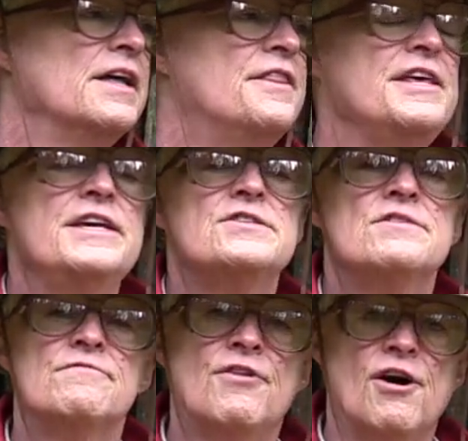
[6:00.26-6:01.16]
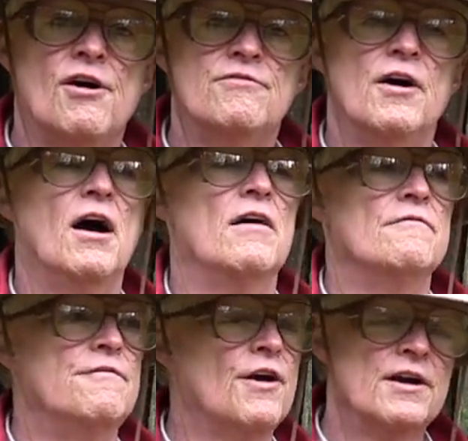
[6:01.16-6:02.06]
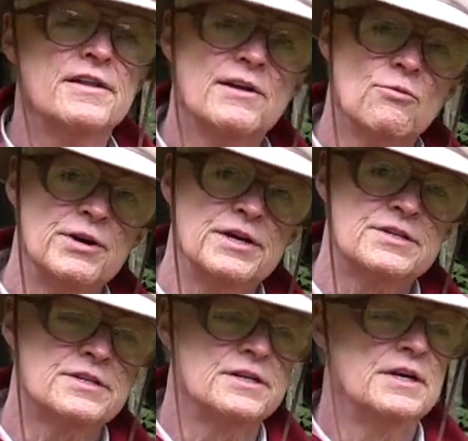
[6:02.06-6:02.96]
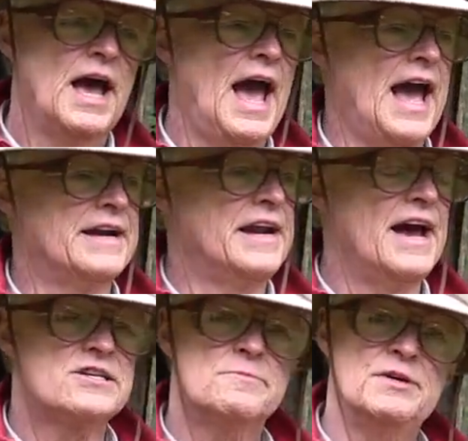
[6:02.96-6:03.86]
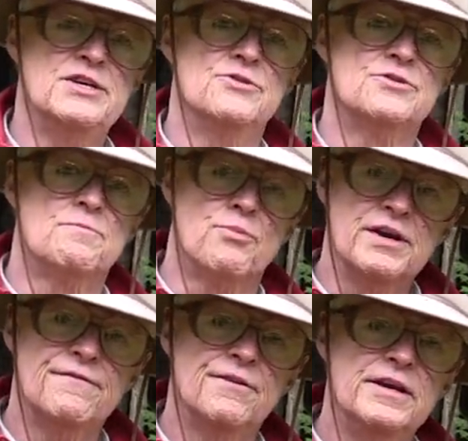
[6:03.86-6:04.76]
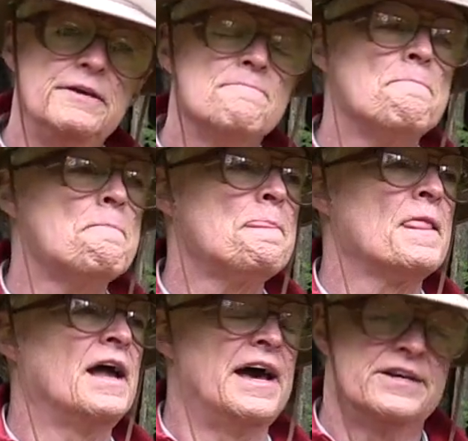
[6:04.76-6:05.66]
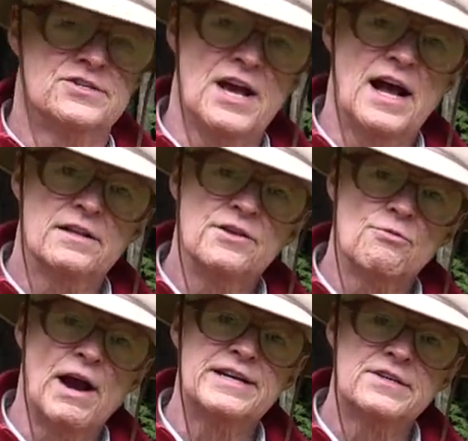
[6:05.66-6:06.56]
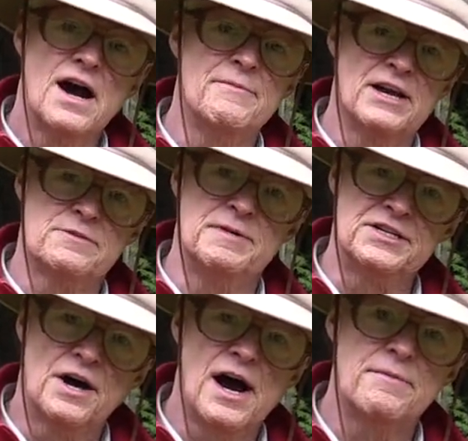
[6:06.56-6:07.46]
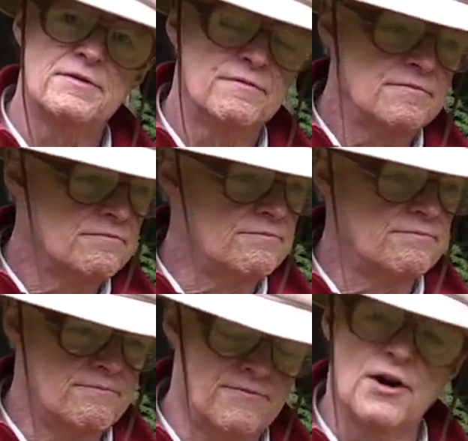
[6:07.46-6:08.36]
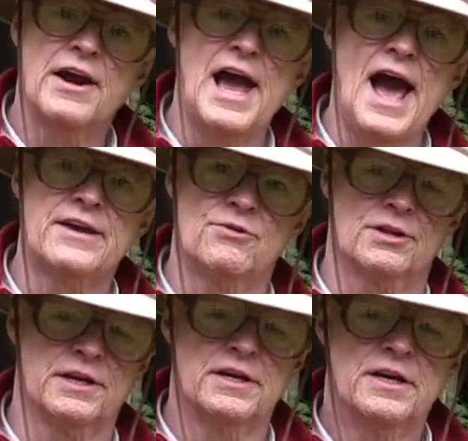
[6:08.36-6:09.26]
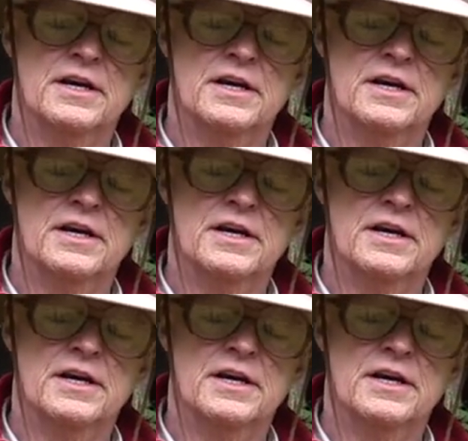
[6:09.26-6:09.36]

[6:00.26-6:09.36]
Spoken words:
These involve very little wrist, and it has to be used briefly at exactly the right time. It has to be timed very accurately.